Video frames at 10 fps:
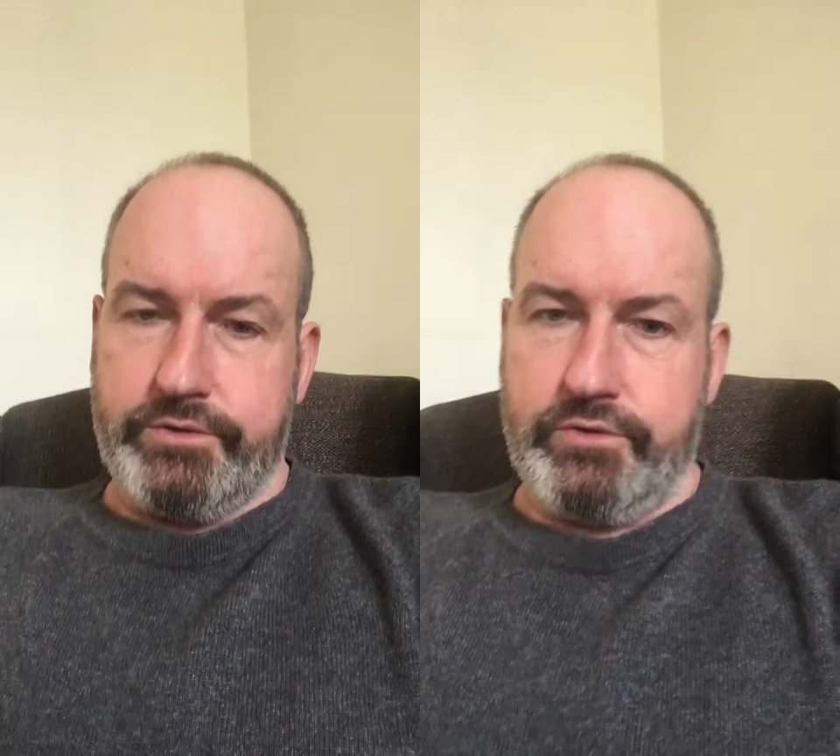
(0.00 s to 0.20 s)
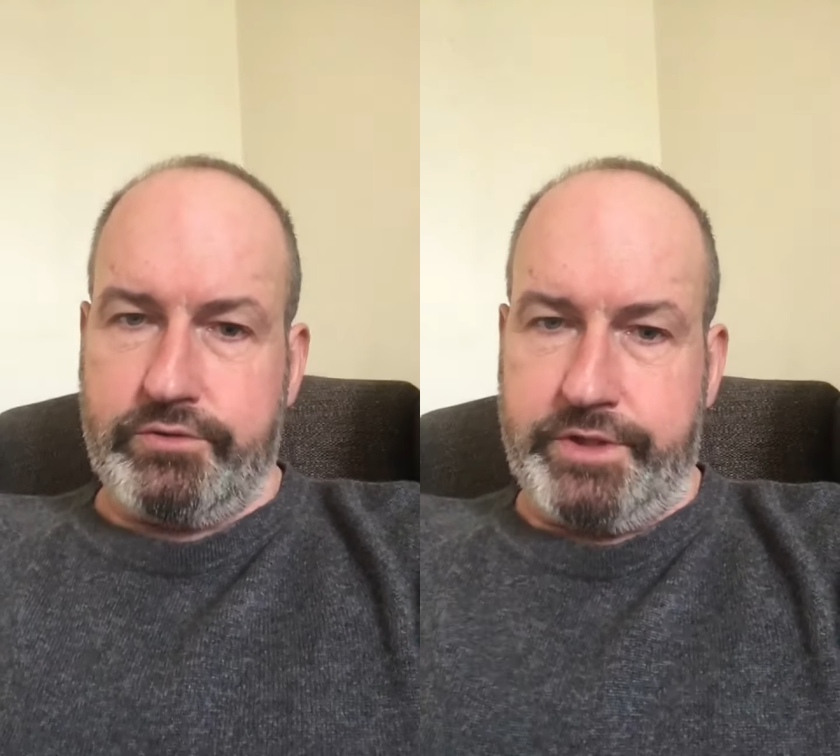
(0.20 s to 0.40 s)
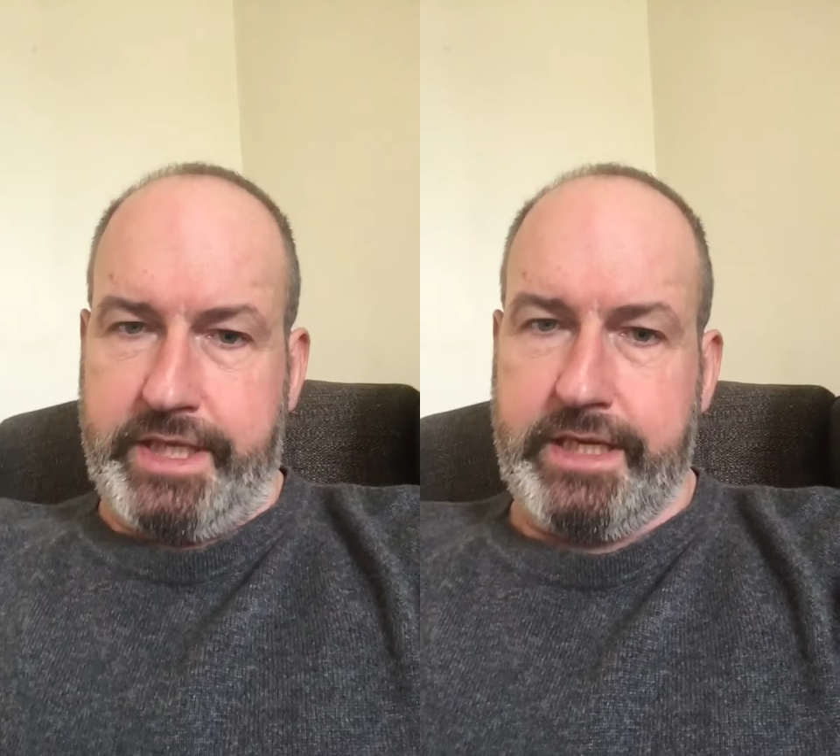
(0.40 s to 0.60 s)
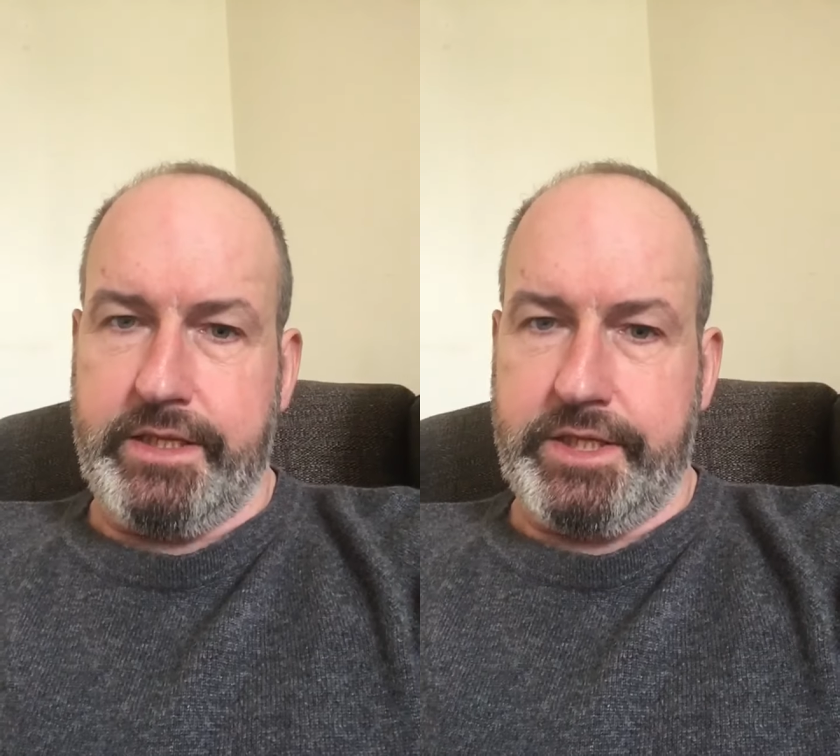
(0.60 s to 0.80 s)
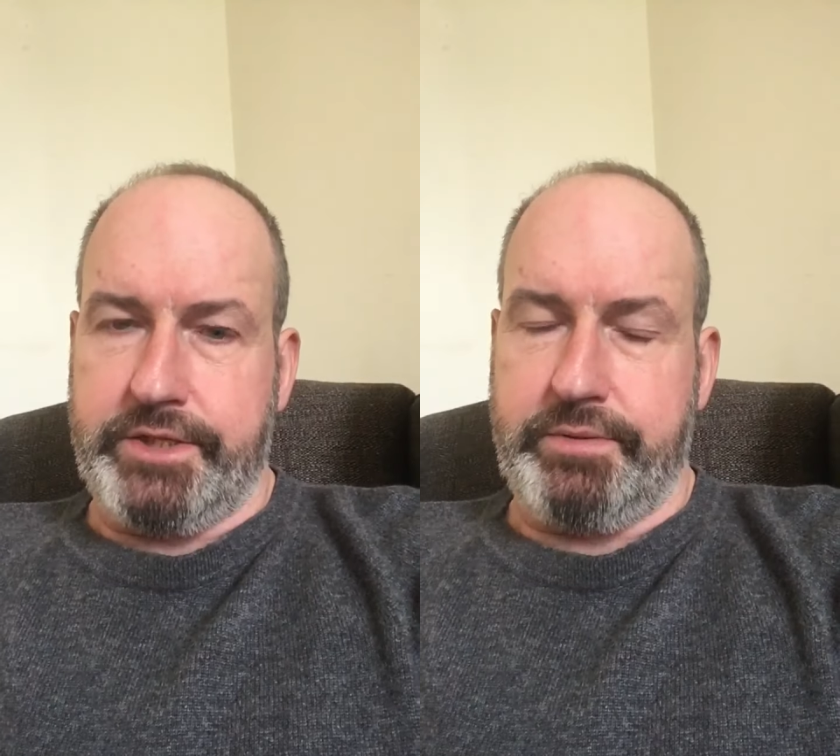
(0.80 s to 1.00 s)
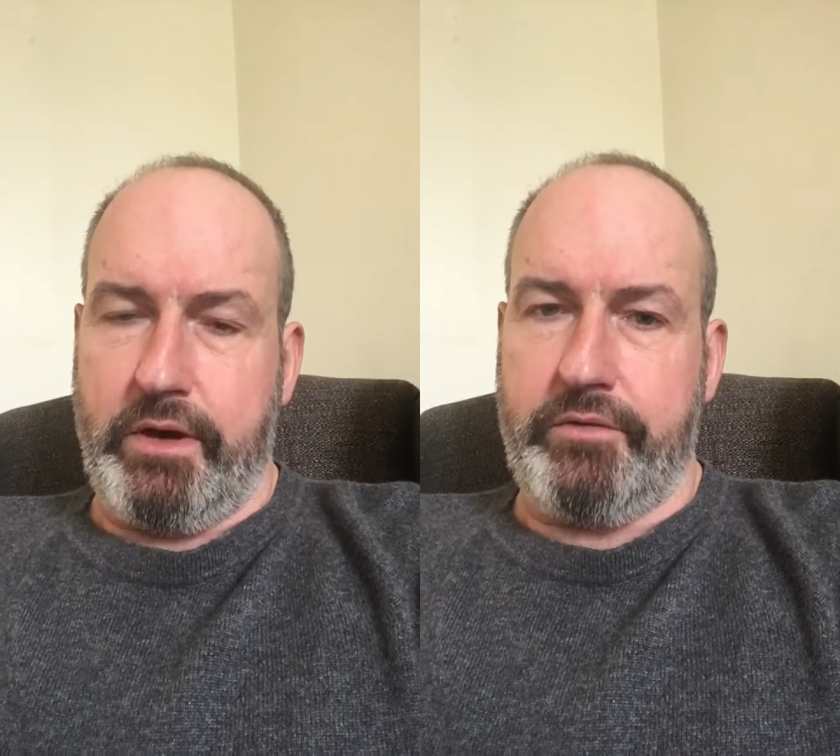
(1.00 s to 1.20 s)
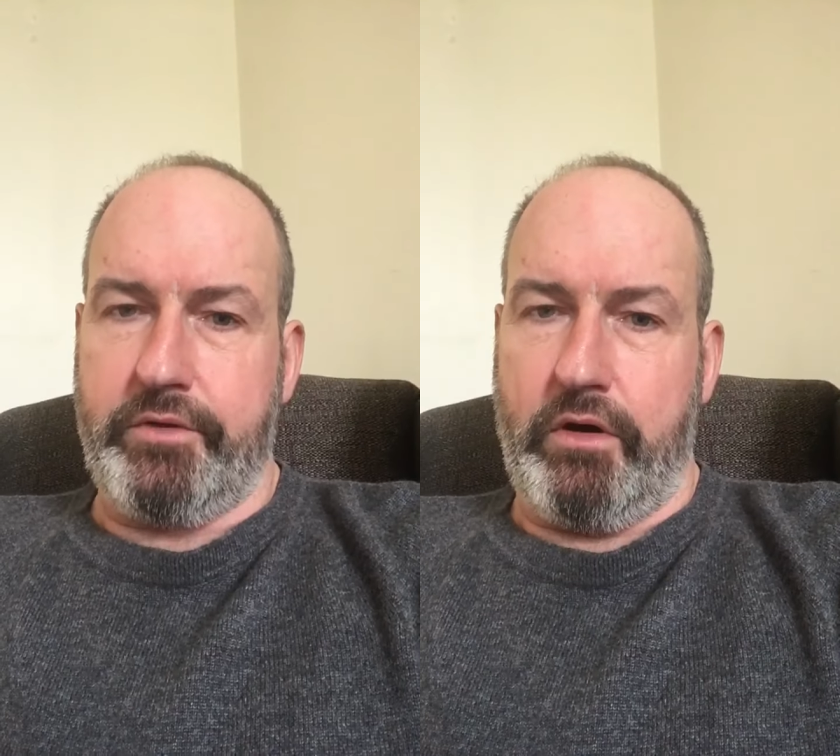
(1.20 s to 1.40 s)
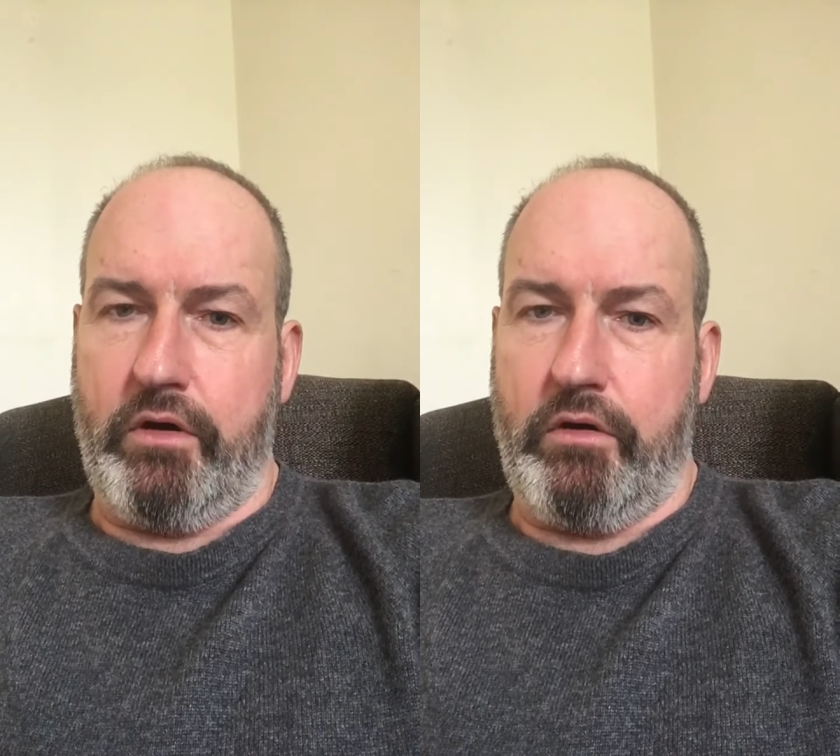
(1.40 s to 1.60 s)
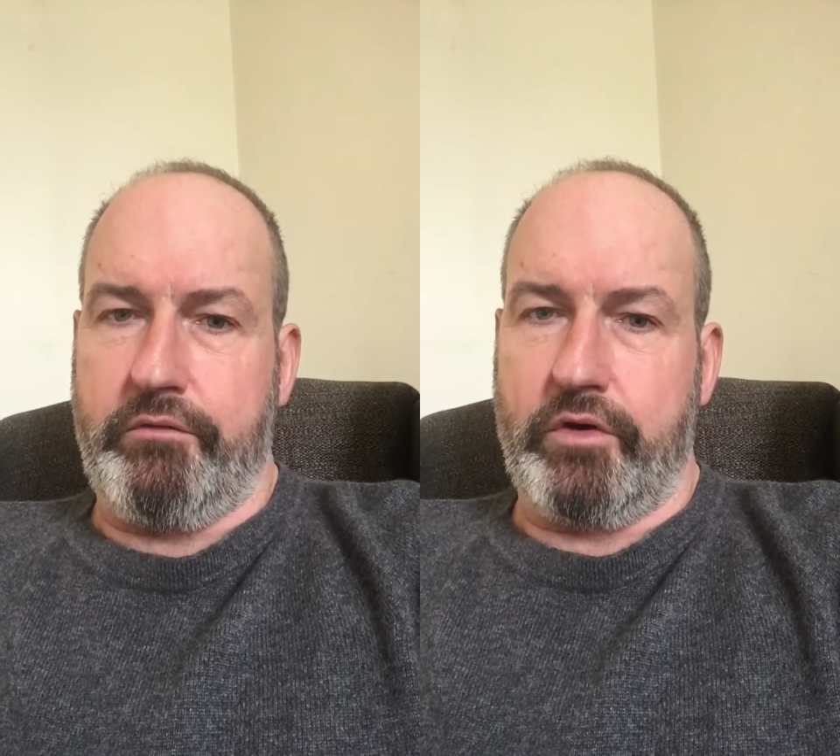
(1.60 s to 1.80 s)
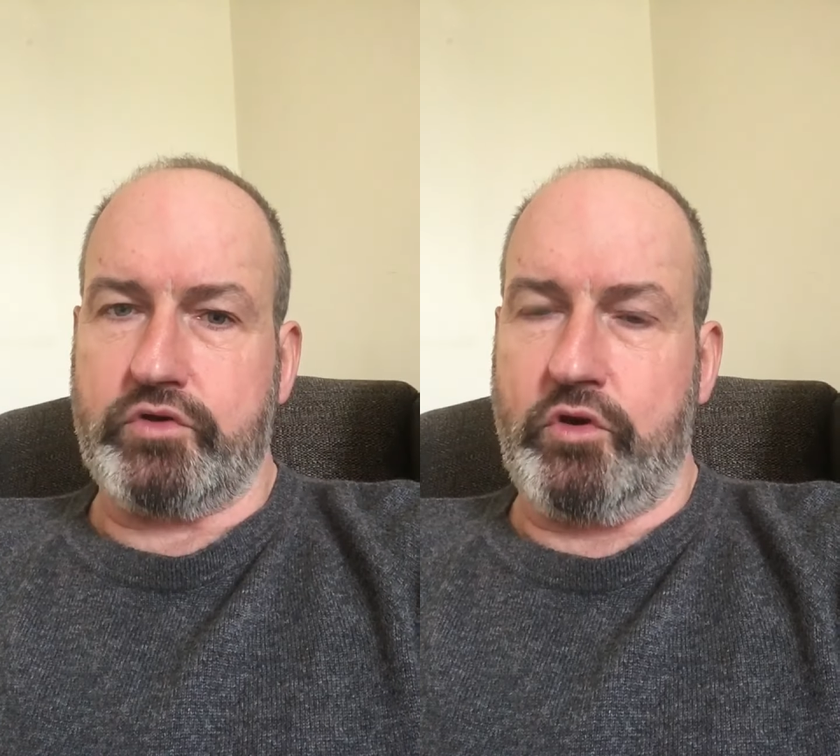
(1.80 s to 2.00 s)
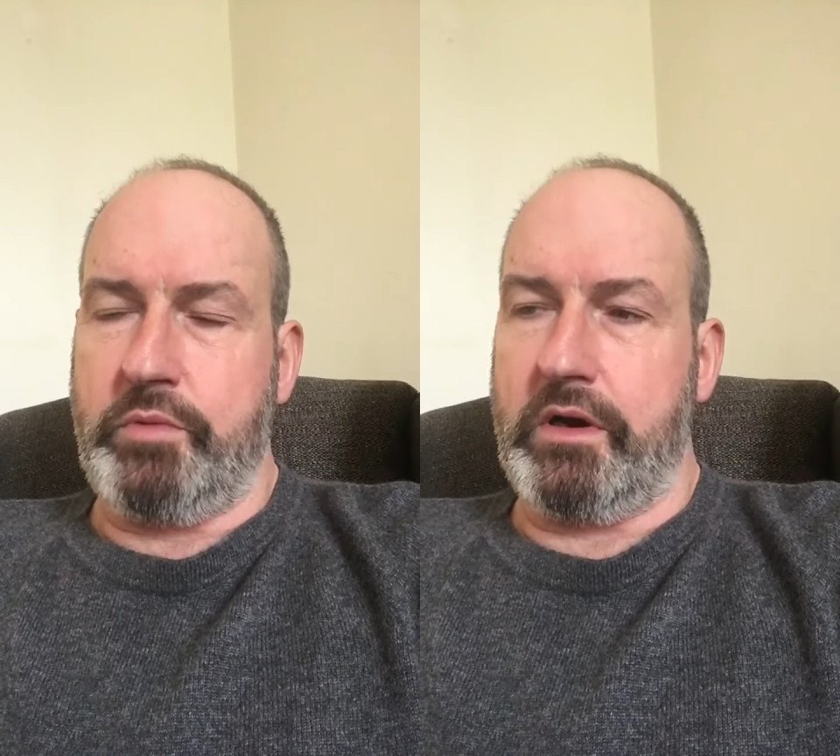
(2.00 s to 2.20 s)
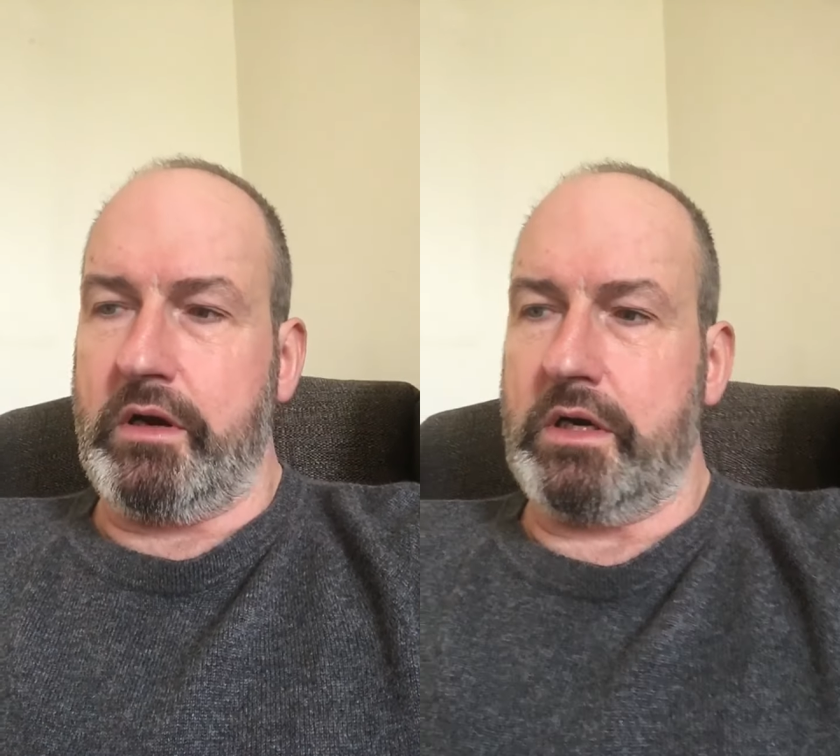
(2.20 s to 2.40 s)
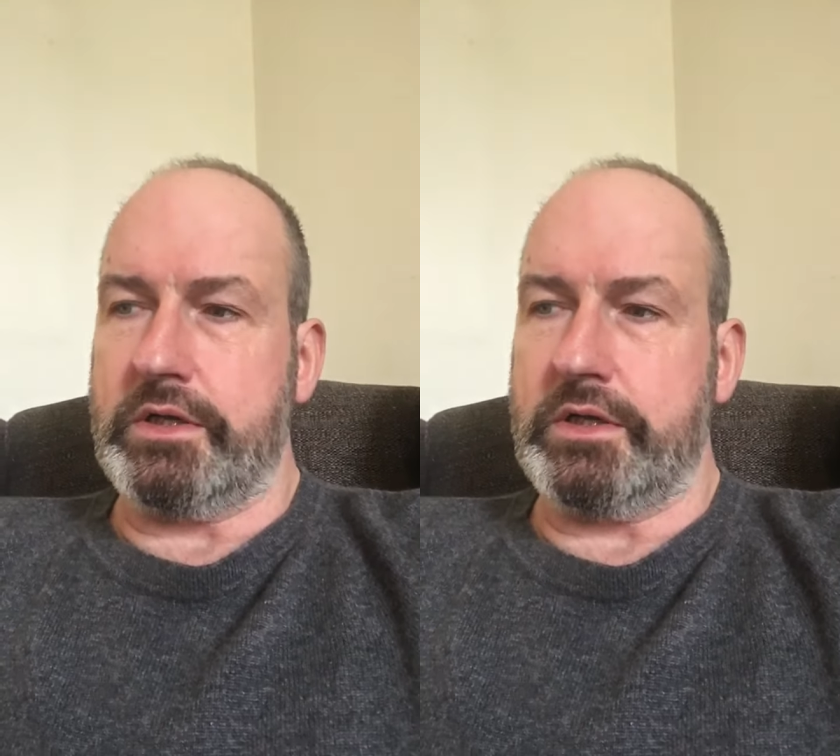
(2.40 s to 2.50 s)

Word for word: So today, the 12th of October